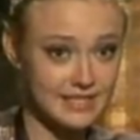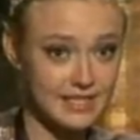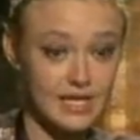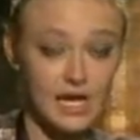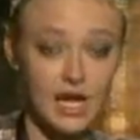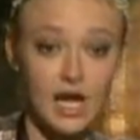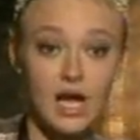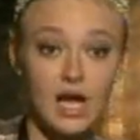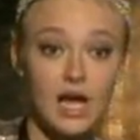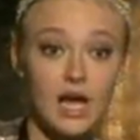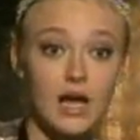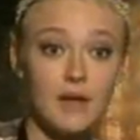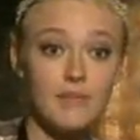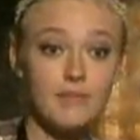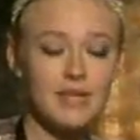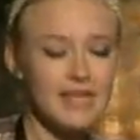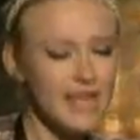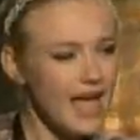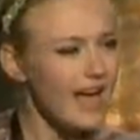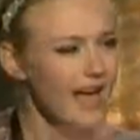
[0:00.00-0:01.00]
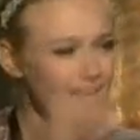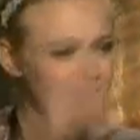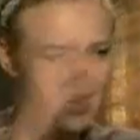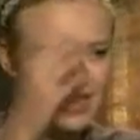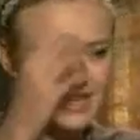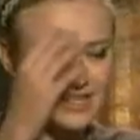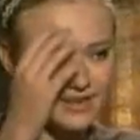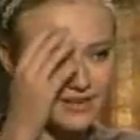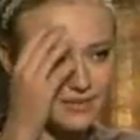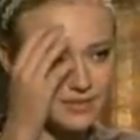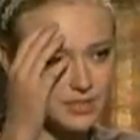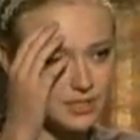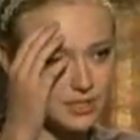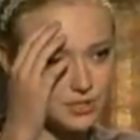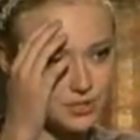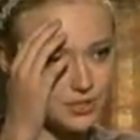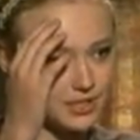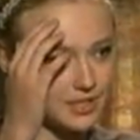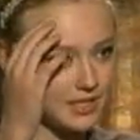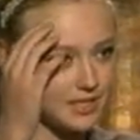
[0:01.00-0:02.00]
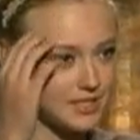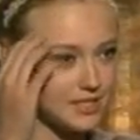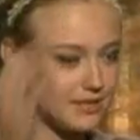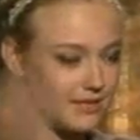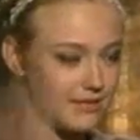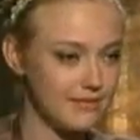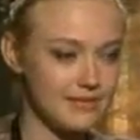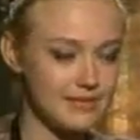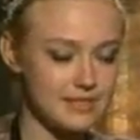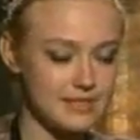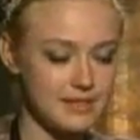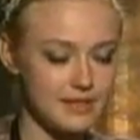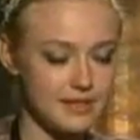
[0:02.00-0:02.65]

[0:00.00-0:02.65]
Yeah, kind of. I was in Australia, so I was in there.